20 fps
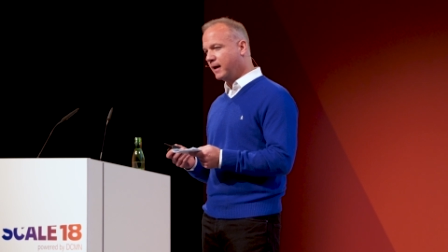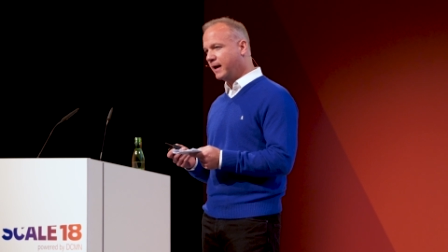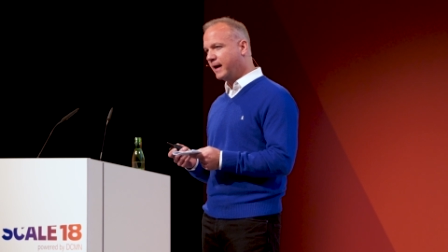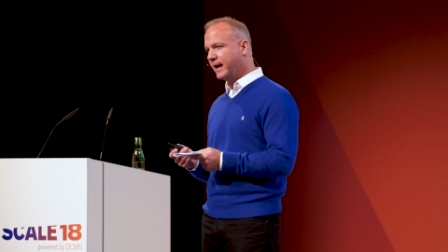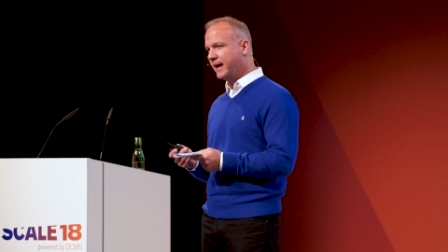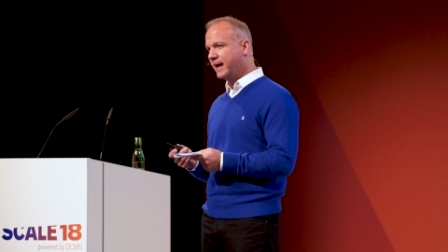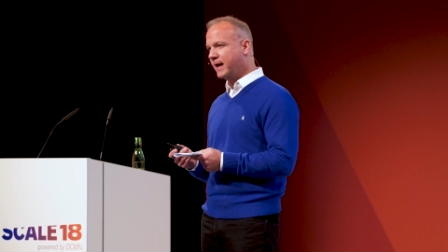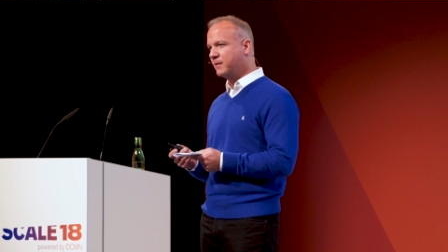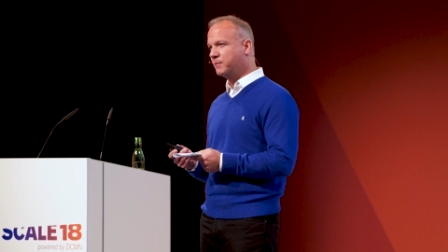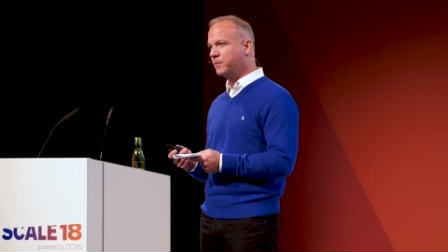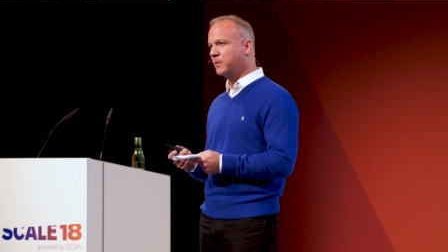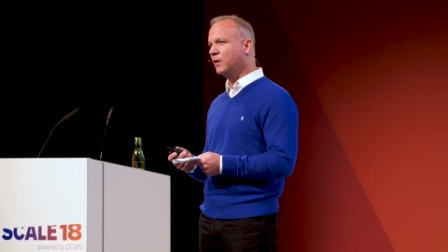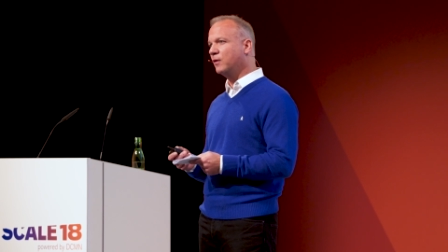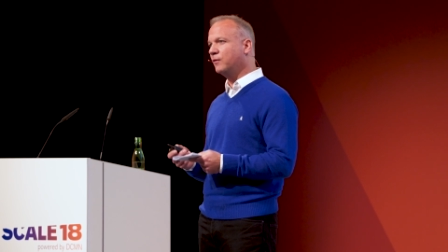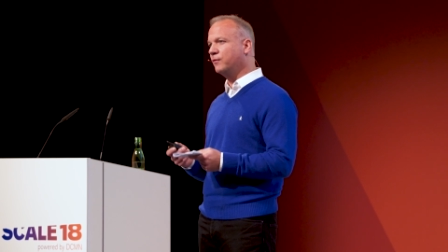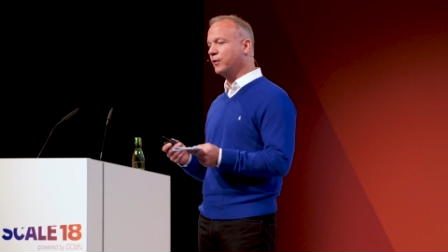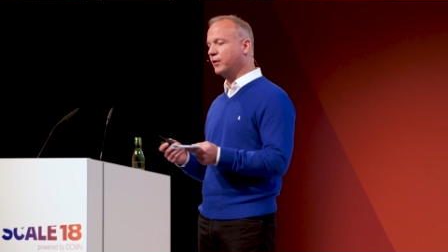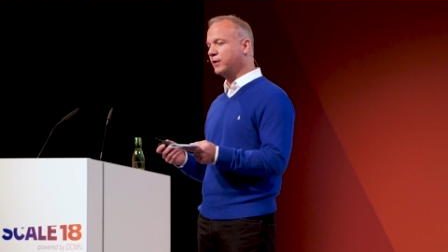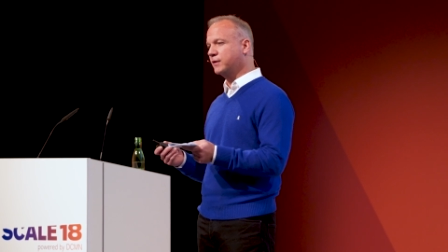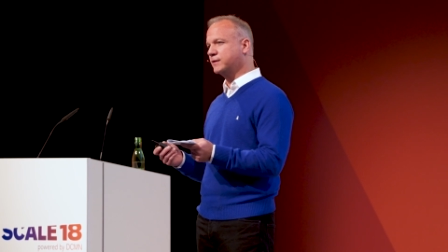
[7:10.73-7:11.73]
um,
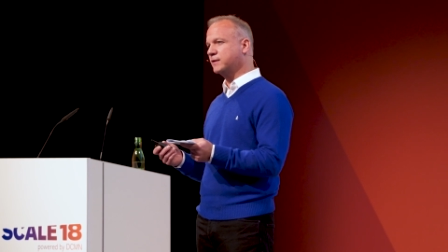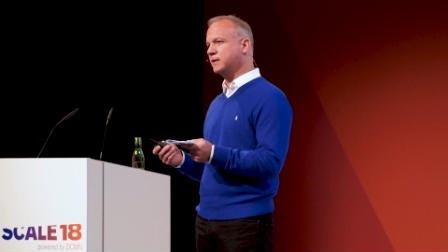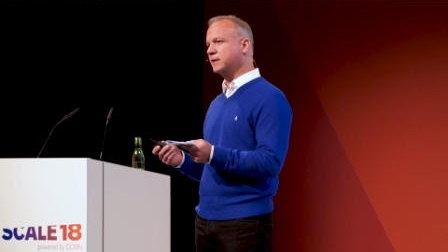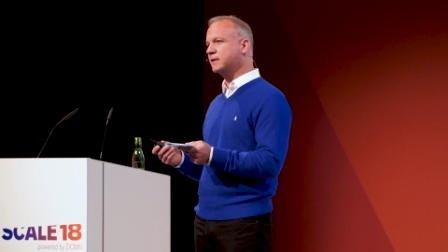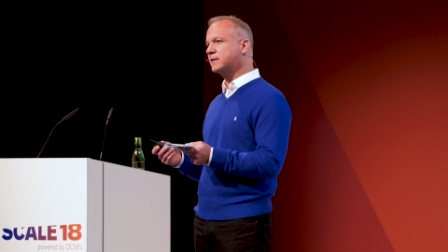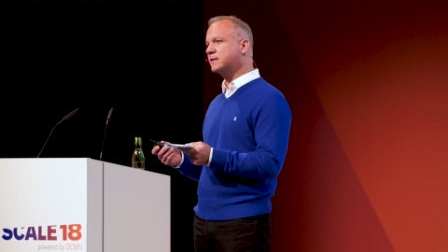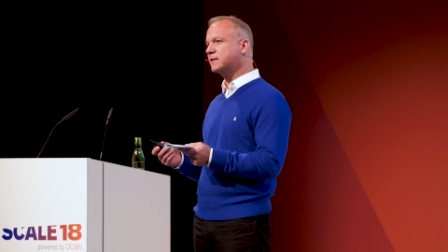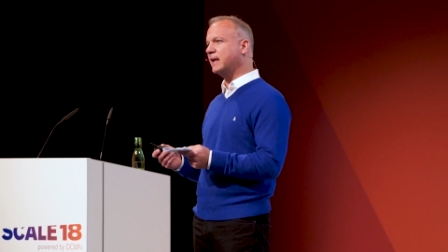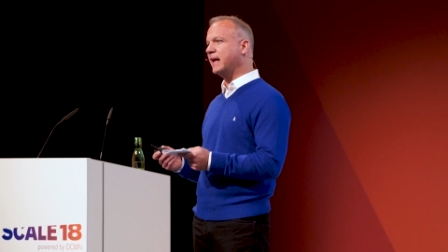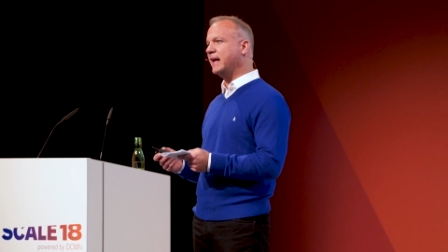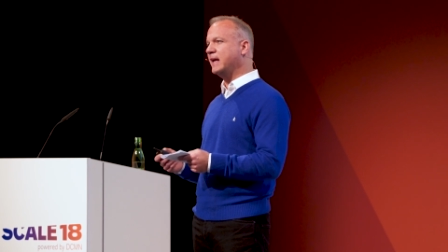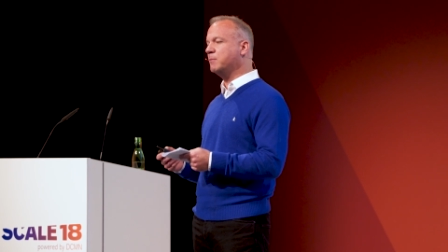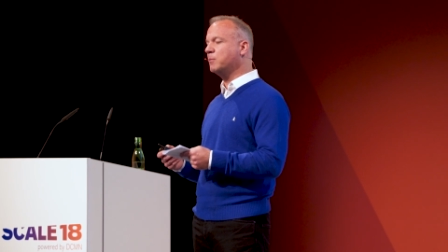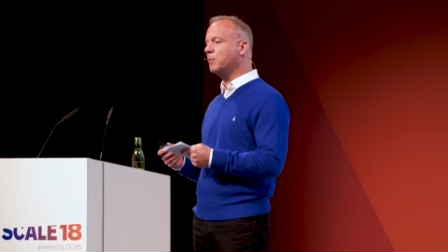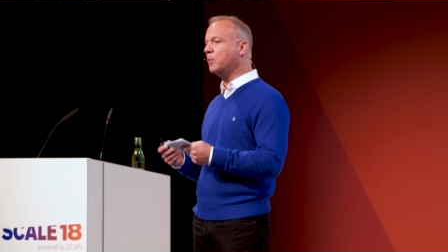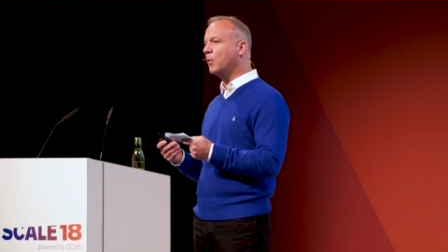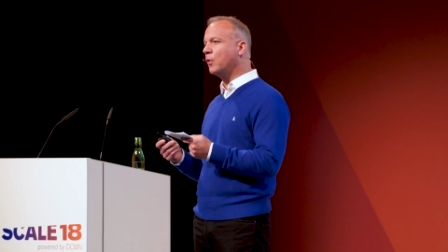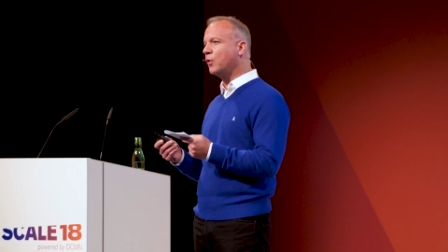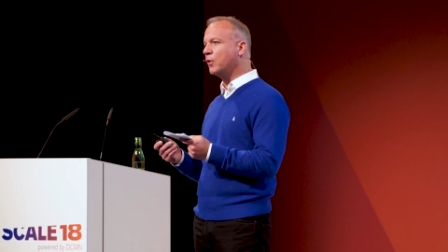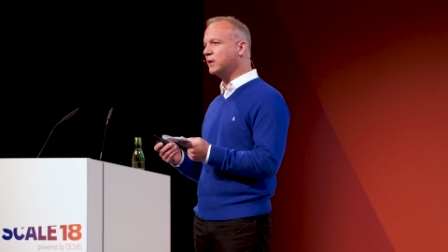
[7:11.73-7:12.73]
versus a
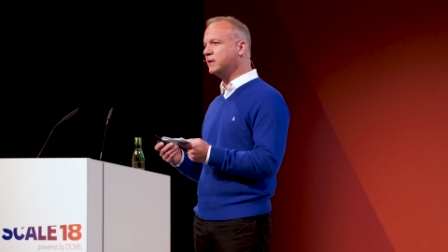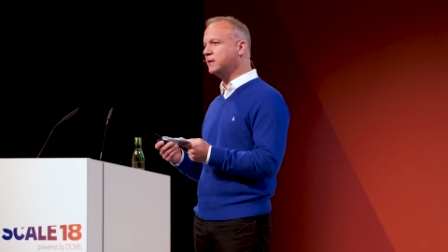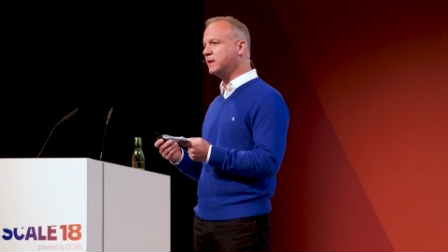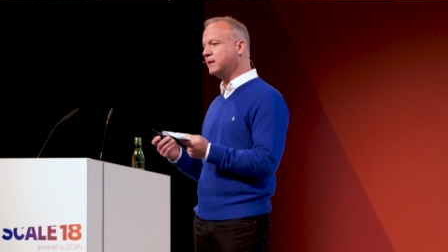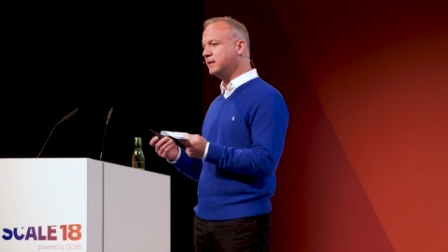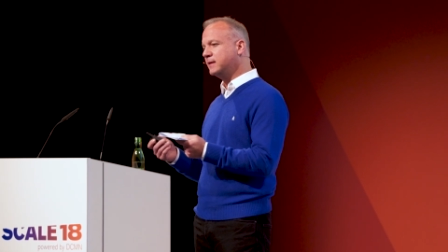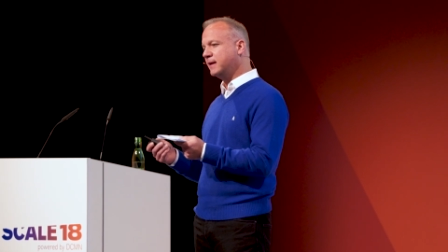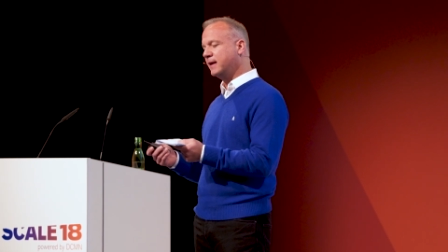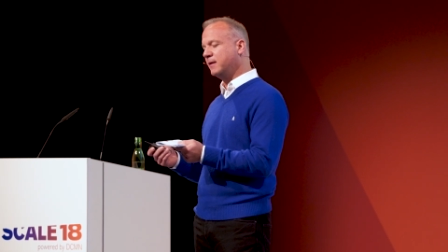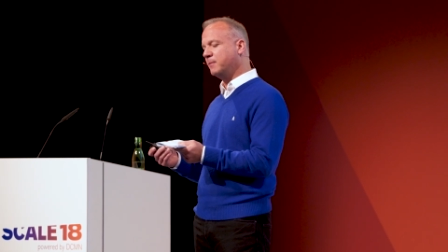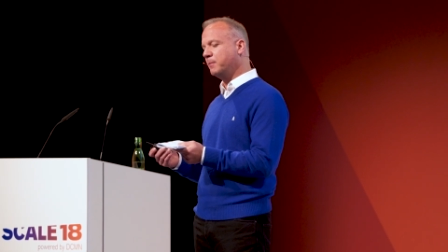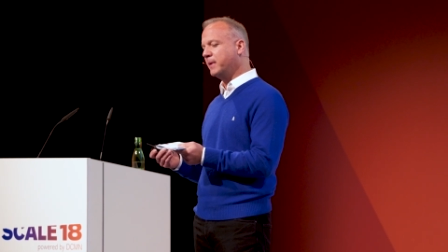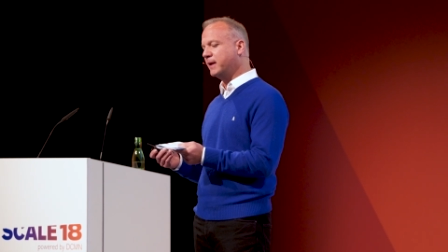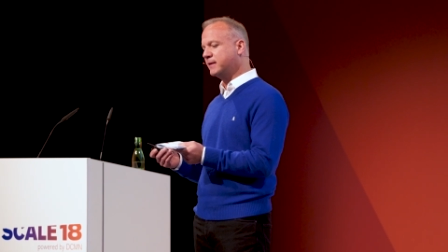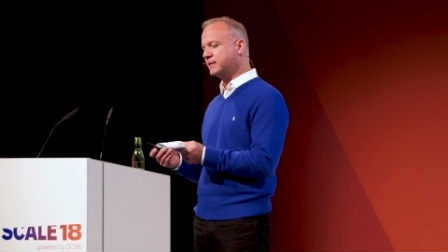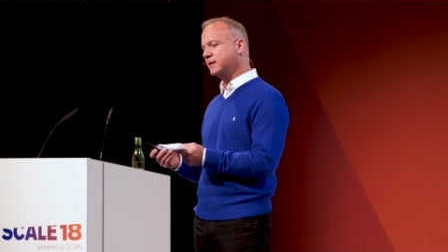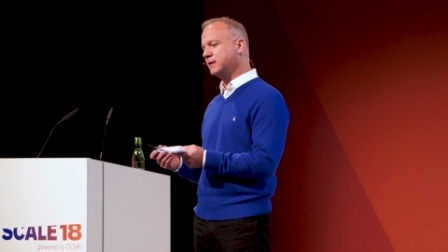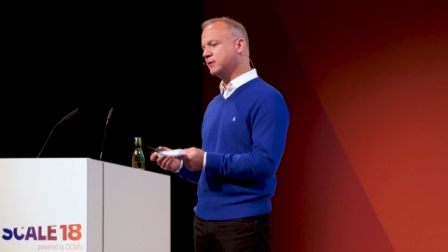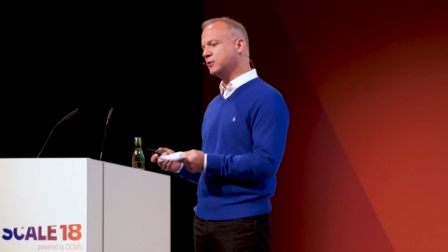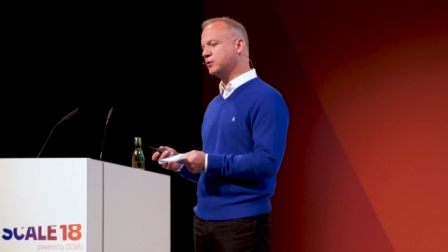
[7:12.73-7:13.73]
more detailed
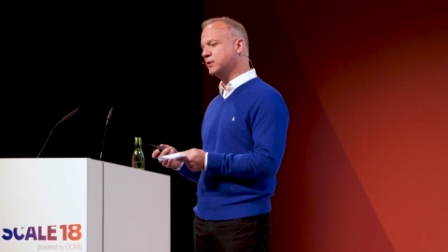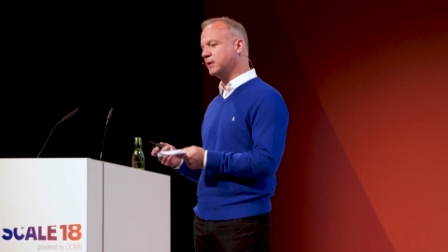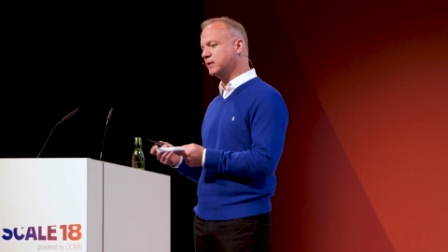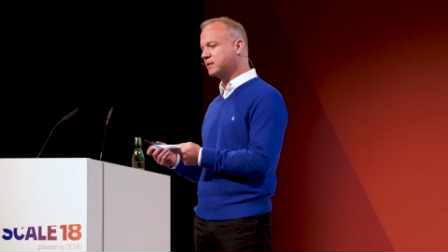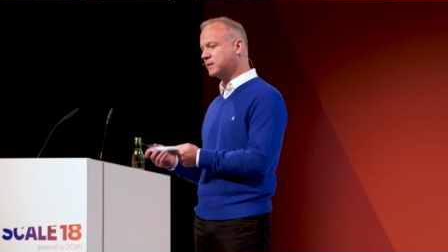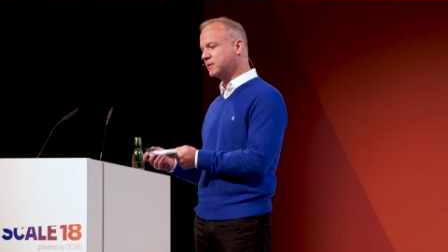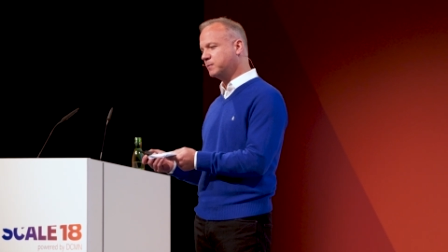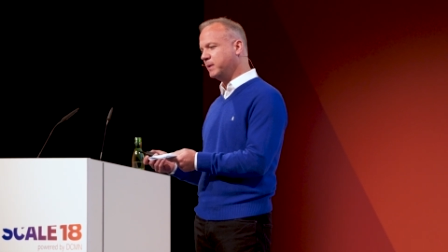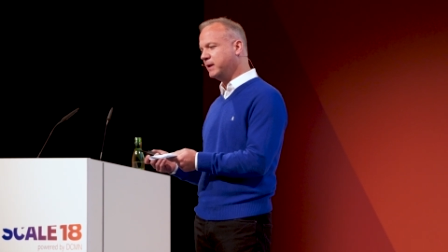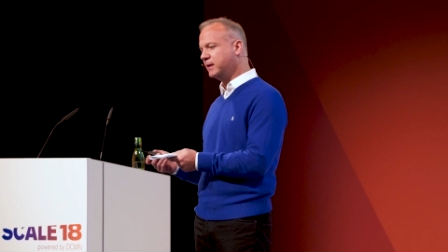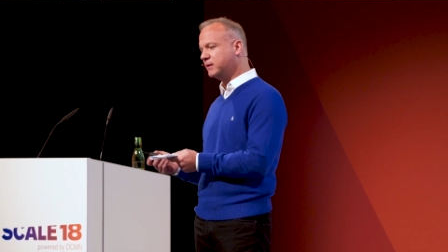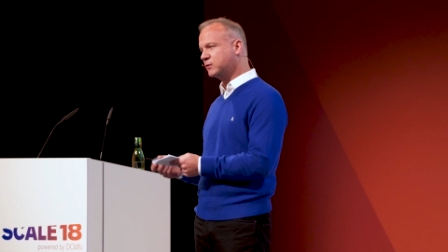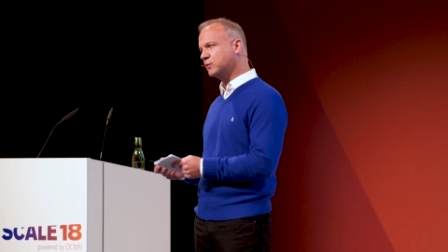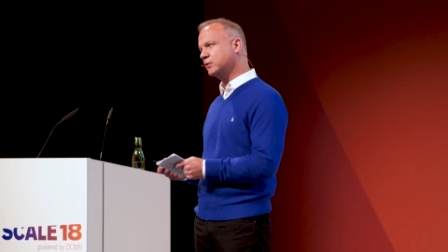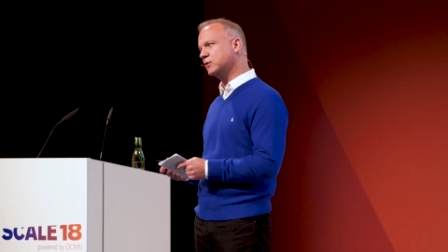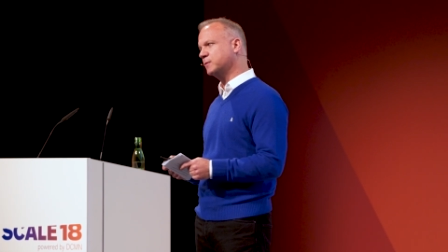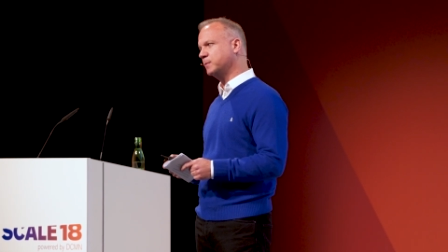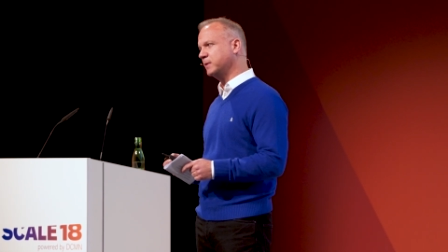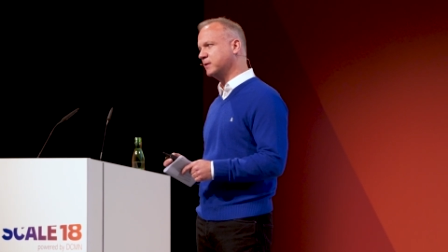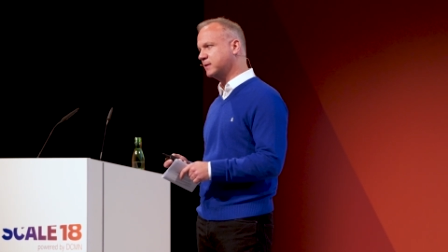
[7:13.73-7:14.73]
message that speaks
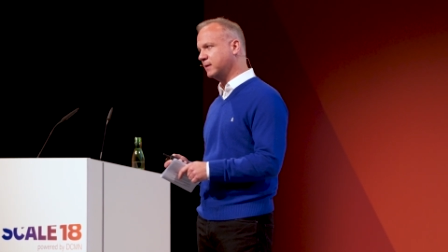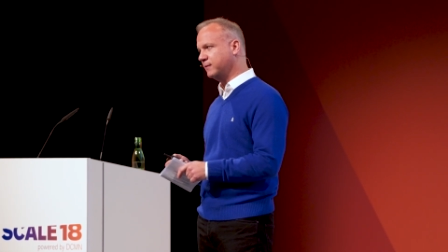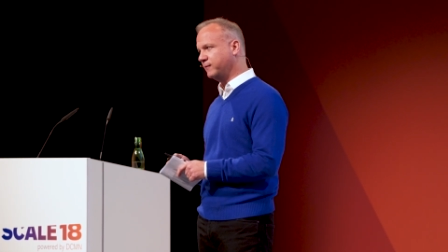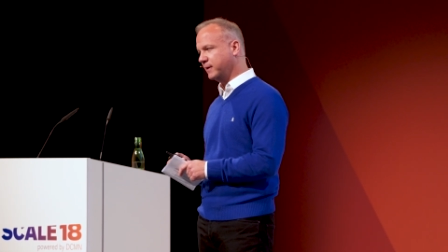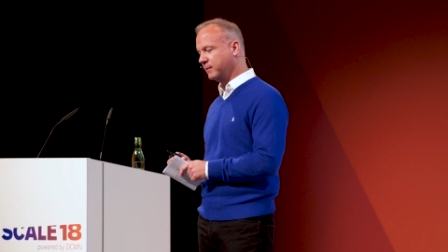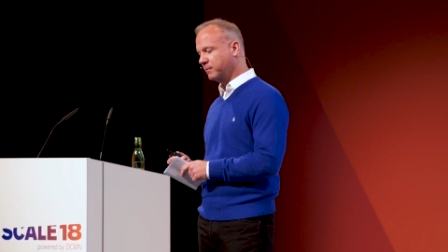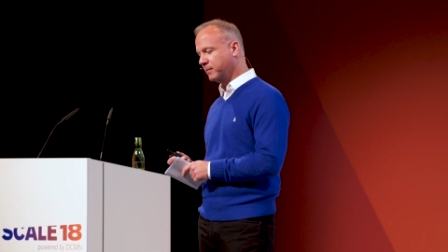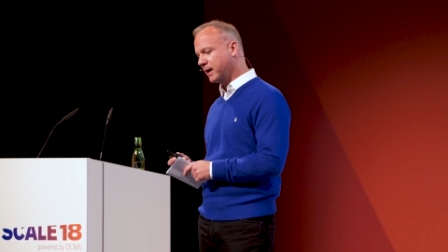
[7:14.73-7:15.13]
to a specific